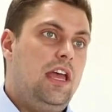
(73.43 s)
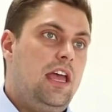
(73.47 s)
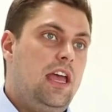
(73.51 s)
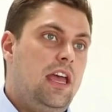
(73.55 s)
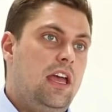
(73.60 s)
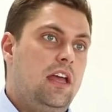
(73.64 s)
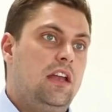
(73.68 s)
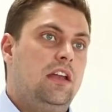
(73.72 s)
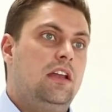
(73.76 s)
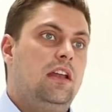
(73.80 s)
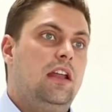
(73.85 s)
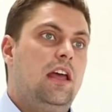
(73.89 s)

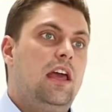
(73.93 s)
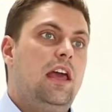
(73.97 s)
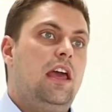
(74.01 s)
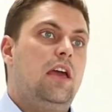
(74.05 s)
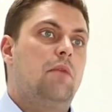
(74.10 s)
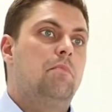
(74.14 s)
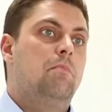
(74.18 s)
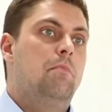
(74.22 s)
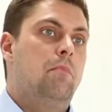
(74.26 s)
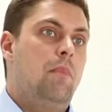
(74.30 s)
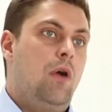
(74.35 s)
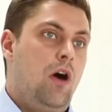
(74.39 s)
in a
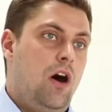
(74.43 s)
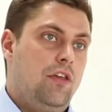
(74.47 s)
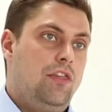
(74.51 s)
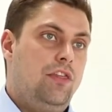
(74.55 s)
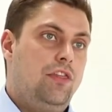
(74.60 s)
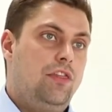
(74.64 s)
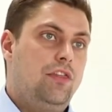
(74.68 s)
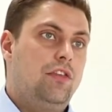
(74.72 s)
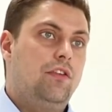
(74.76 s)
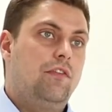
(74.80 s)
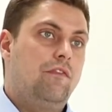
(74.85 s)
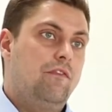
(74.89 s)

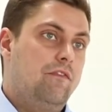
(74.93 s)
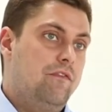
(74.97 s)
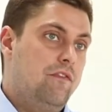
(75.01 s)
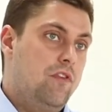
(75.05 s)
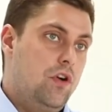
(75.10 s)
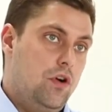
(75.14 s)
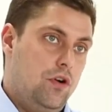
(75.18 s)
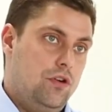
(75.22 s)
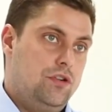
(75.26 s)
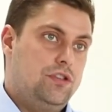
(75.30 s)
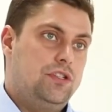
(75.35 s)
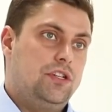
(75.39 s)
moth
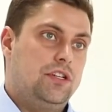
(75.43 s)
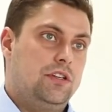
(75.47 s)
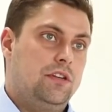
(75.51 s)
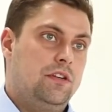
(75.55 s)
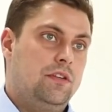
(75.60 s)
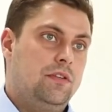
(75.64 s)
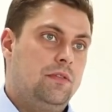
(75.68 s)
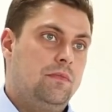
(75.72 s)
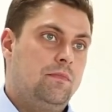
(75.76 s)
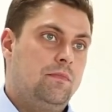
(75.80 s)
version.